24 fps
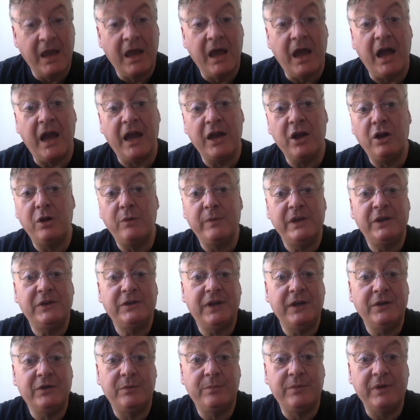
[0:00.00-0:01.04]
I always
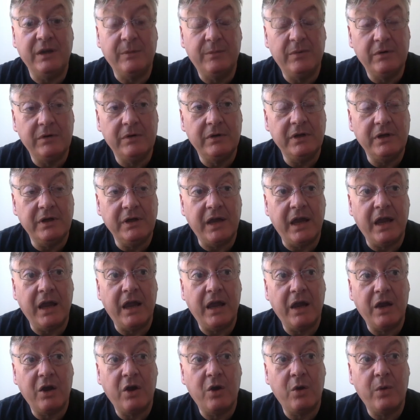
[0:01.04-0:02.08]
say to people, yeah,
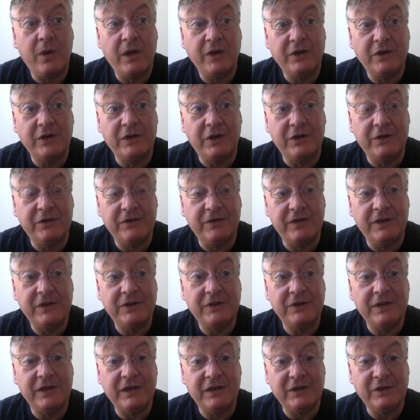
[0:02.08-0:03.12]
quite a lot of
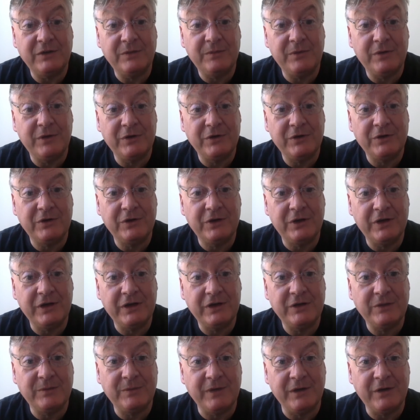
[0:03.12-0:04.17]
this is personal
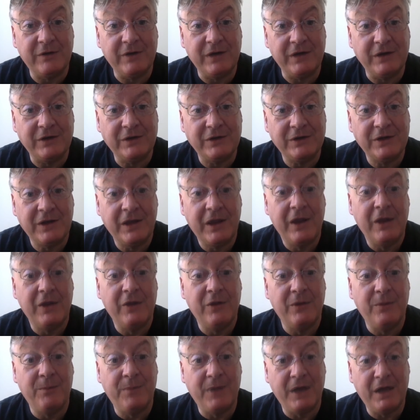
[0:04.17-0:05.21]
experience.
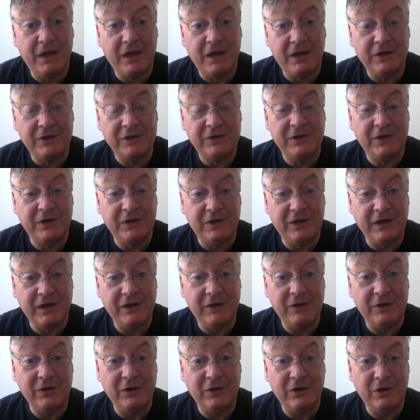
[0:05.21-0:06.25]
The bars that
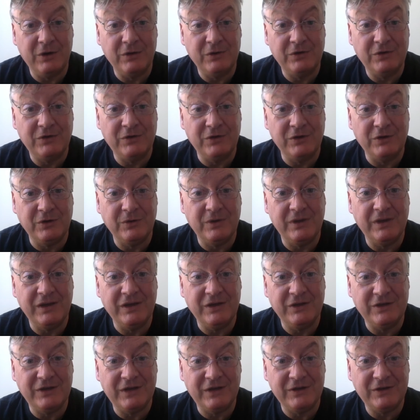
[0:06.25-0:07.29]
Nathan goes to
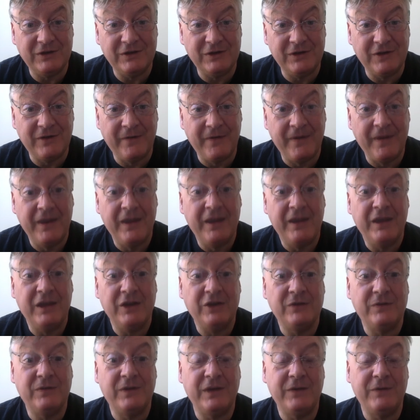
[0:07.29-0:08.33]
exist.
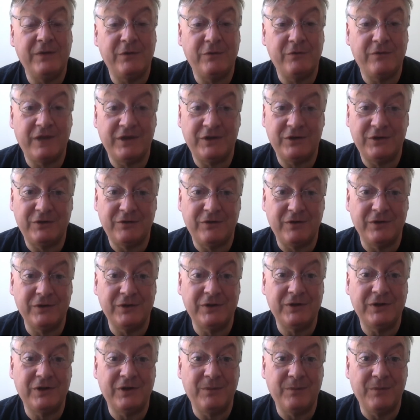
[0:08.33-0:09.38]
His favourite
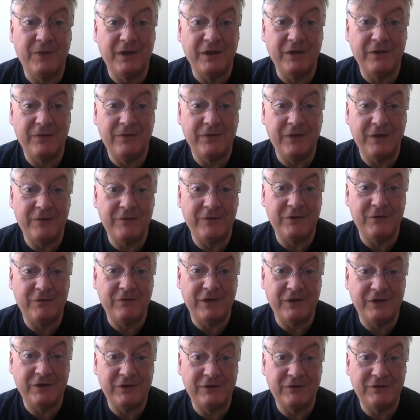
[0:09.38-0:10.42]
restaurants are my favourite
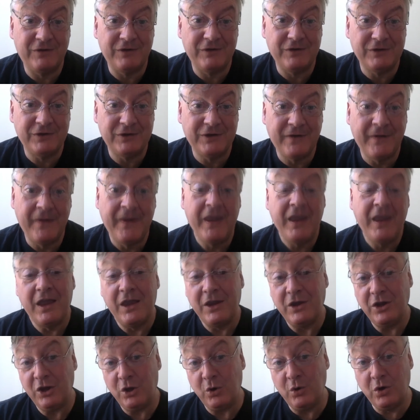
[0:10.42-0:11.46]
restaurants.
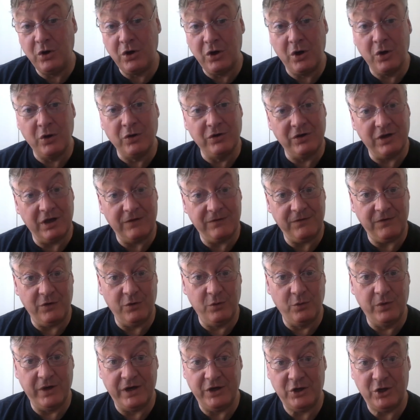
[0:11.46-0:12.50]
You could, if you
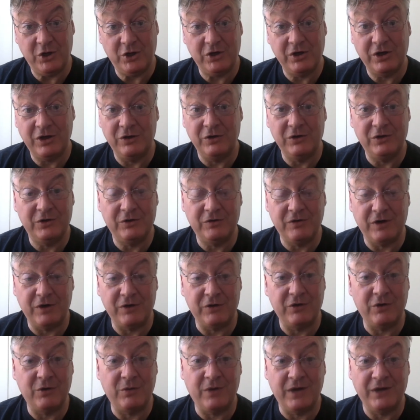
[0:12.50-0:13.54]
wished,
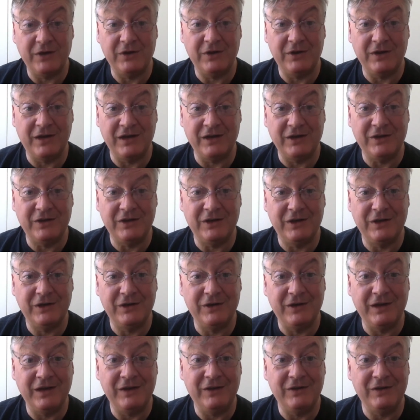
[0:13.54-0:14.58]
construct quite a nice little
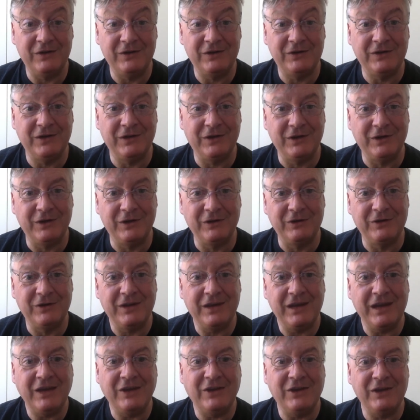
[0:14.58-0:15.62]
Nathan Sutherland
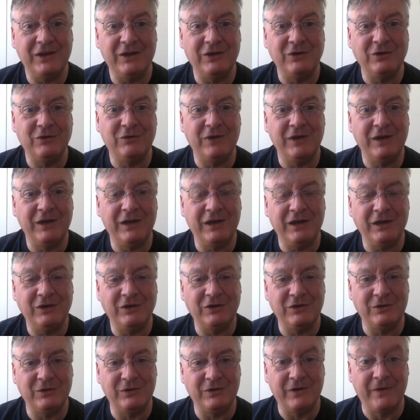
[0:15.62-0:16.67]
eating and drinking
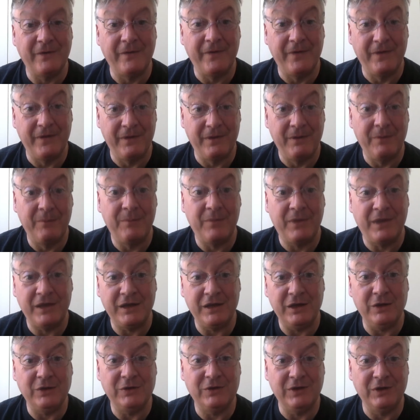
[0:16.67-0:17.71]
tour by
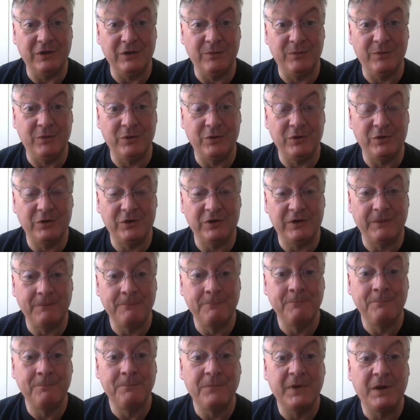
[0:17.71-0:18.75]
using the books.
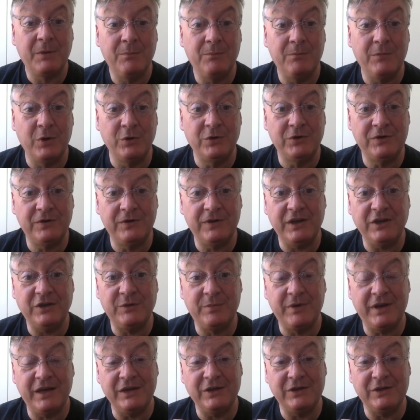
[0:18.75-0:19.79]
Most of these
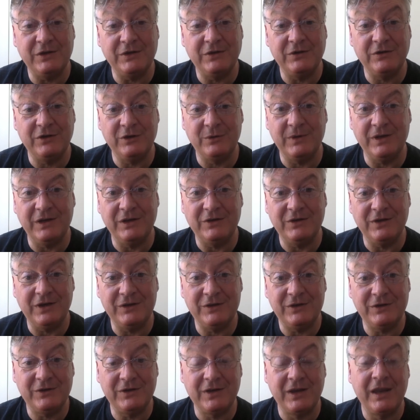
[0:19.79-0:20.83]
places do
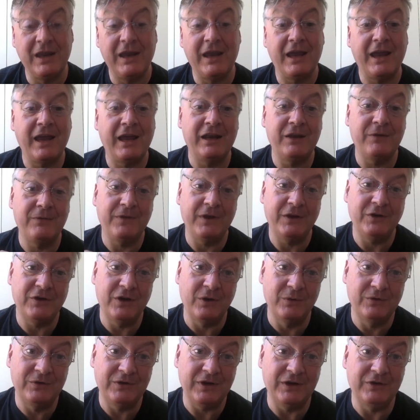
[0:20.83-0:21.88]
exist, and if they
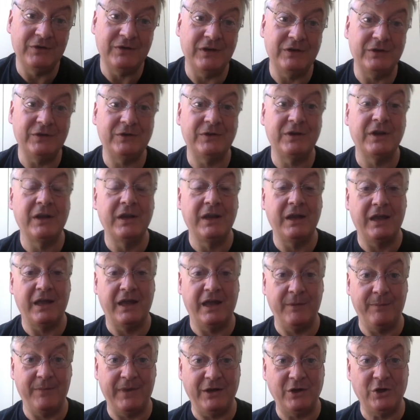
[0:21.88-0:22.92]
don't exist,
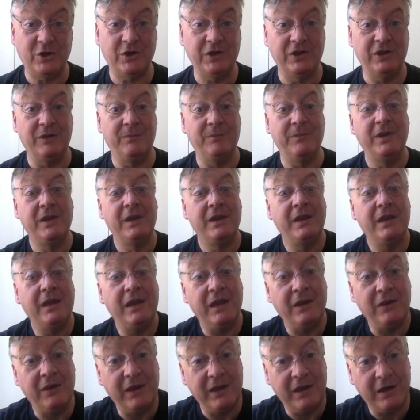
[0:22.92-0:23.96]
I mention them
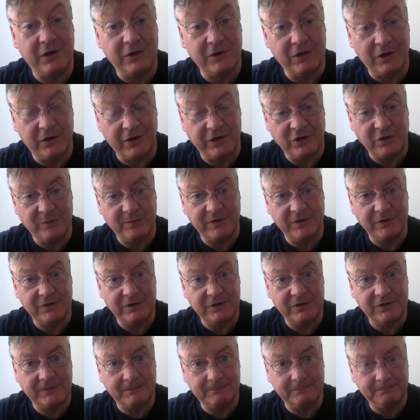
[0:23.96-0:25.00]
in the
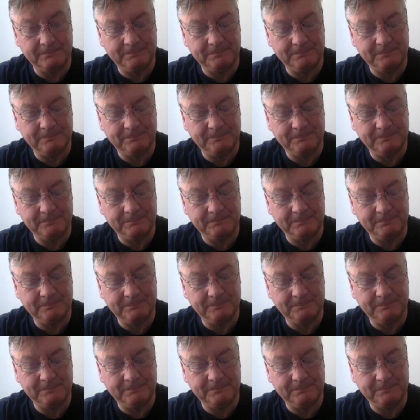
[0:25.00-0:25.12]
acknowledgements.